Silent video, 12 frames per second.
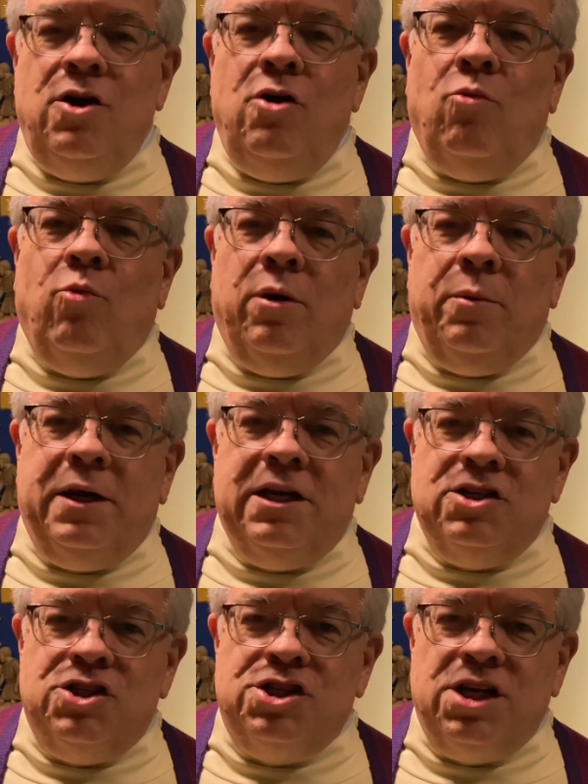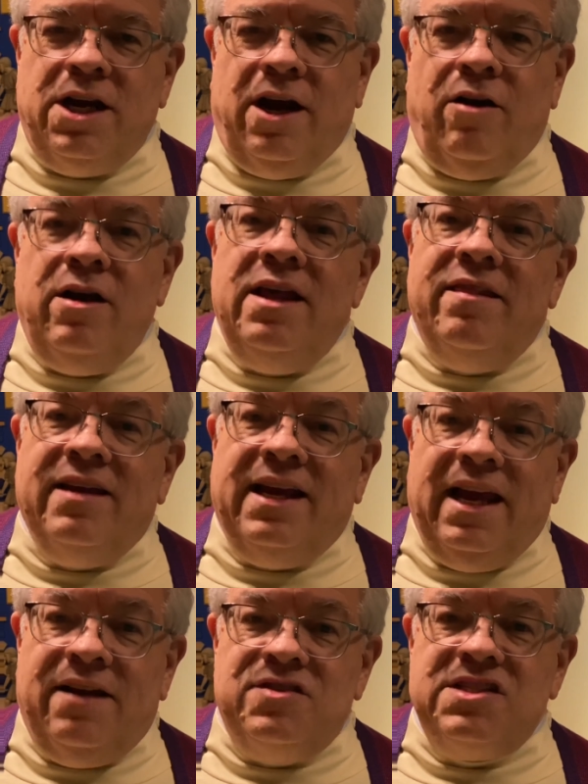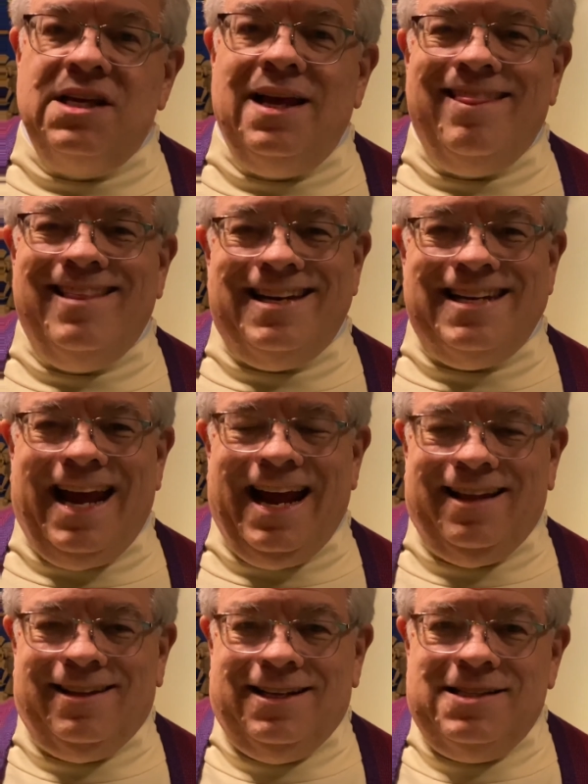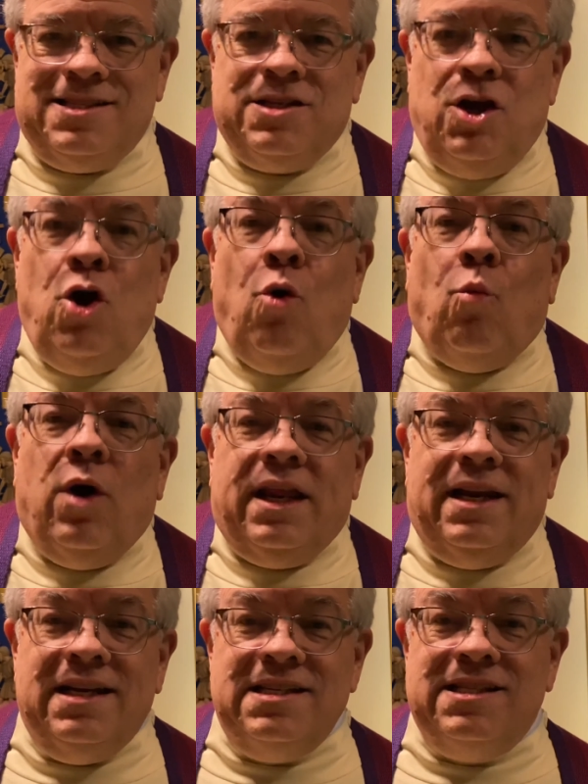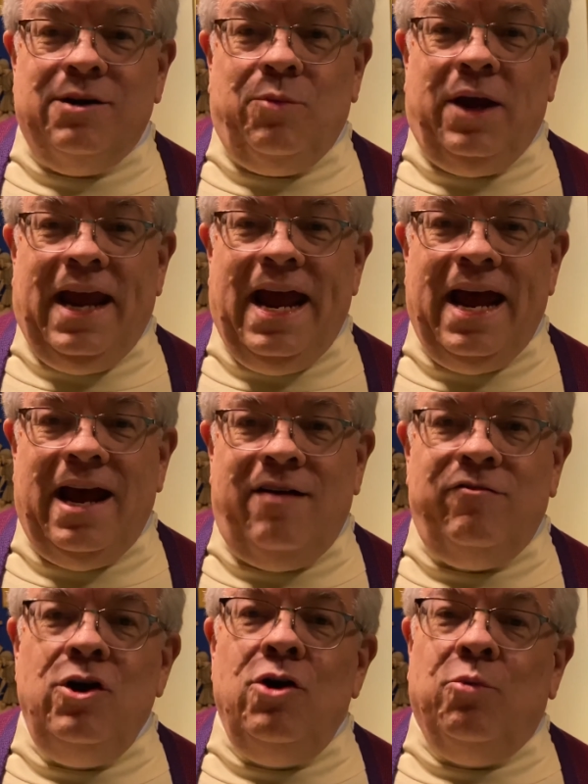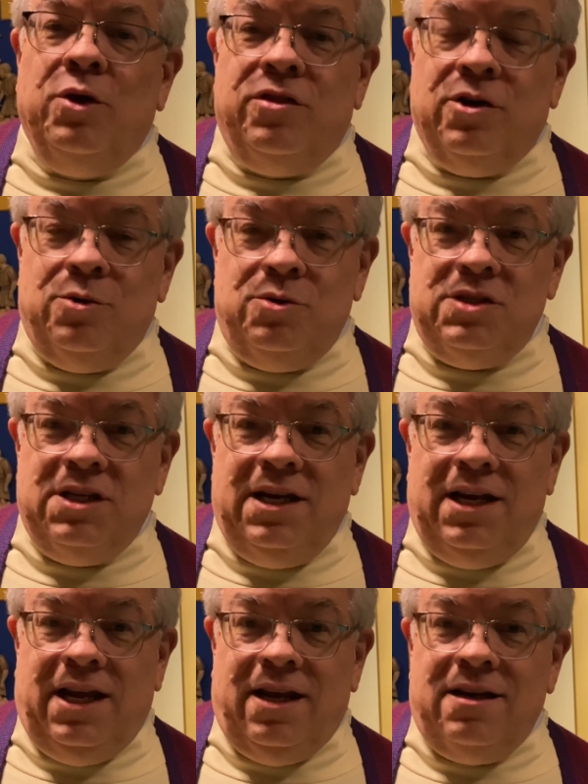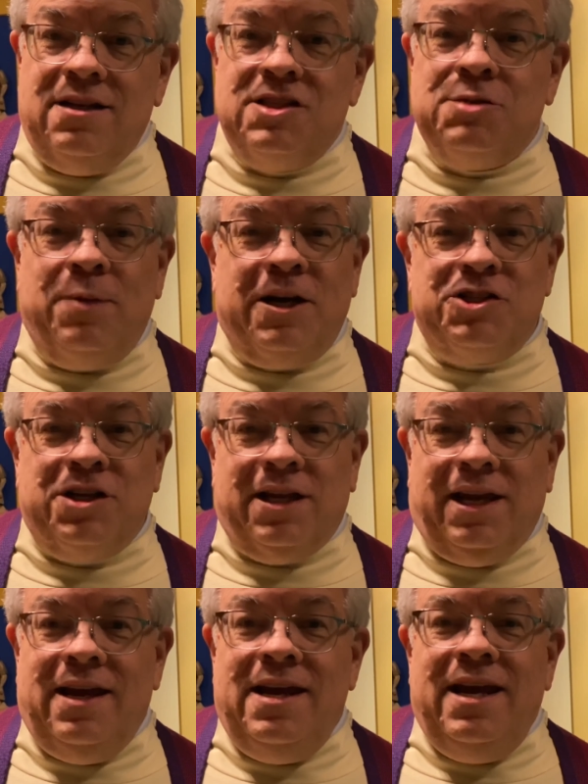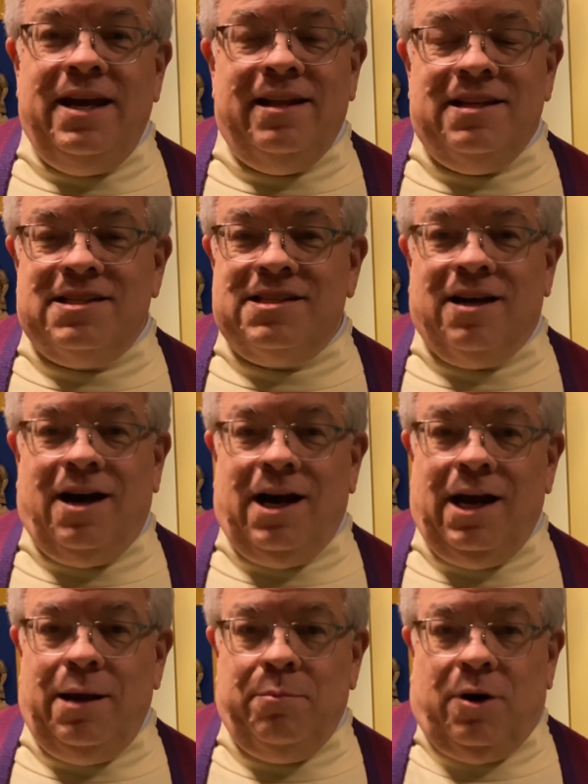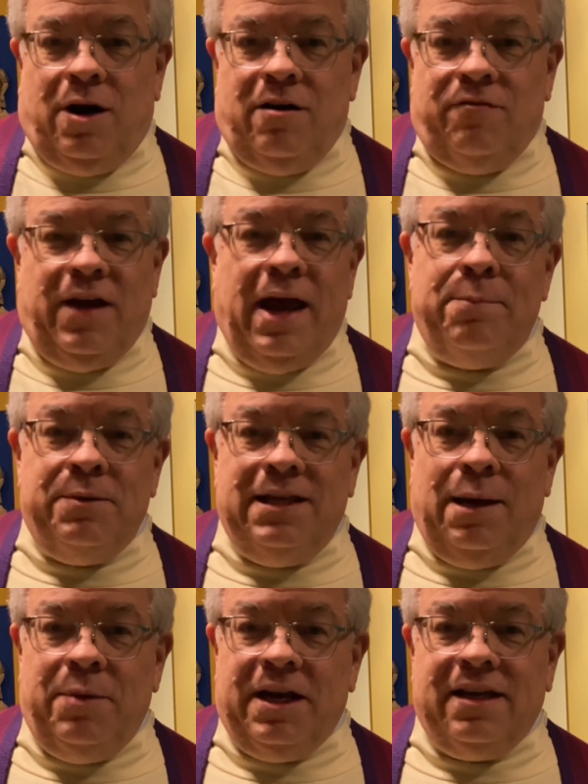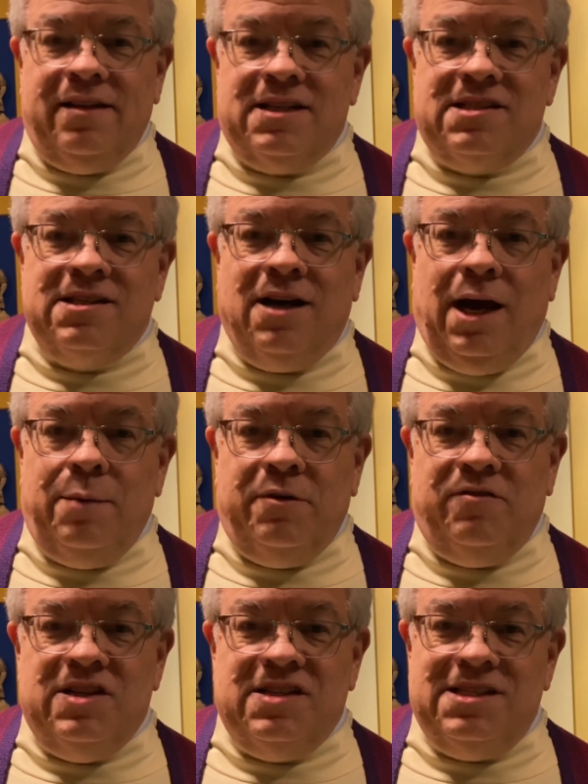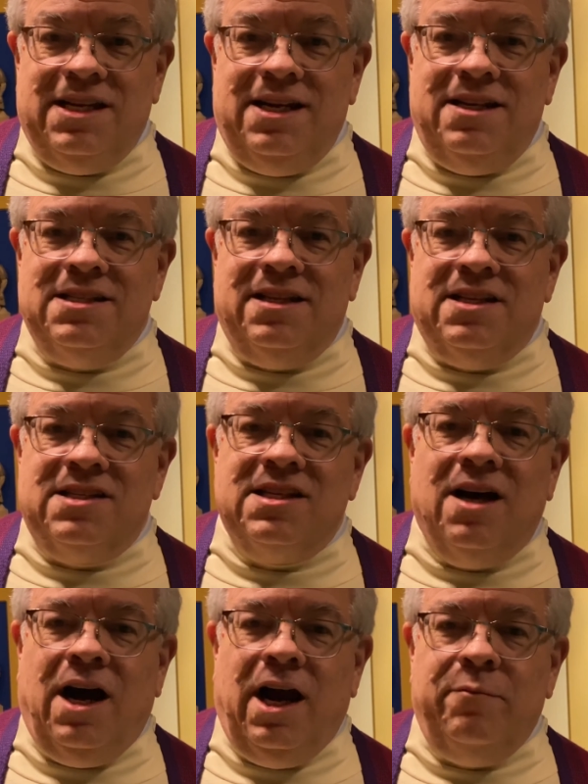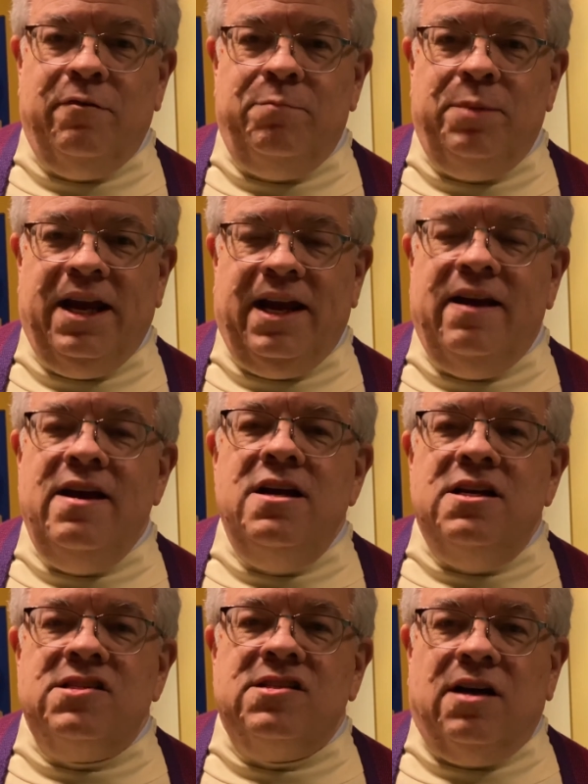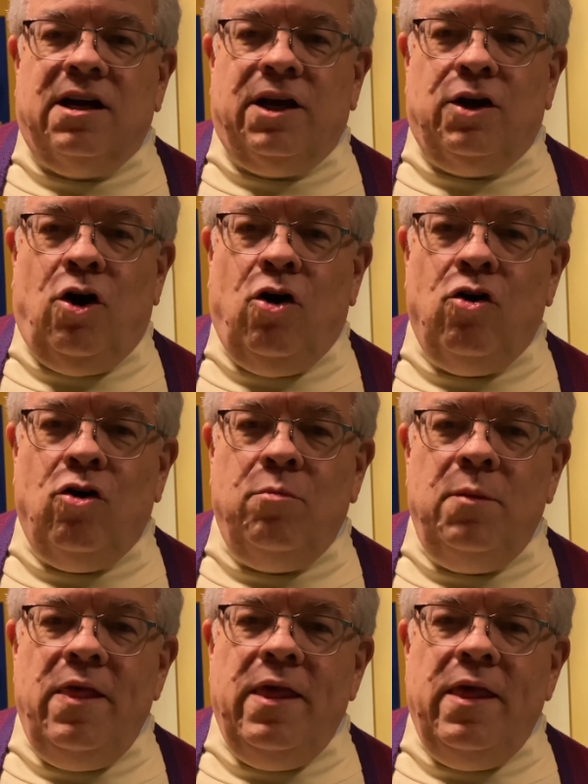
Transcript: where we can share the gifts, the talents, what it is that we have with those in need, especially in this time of epidemic, in this time of disease, in this time of being stuck at home.